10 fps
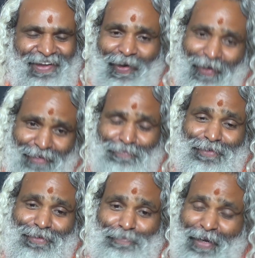Or
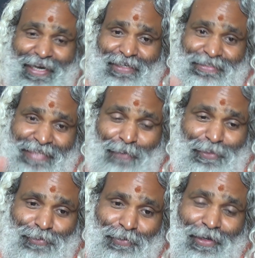forget stay
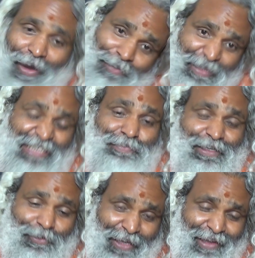with you. How? That is
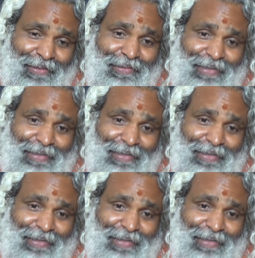better, okay?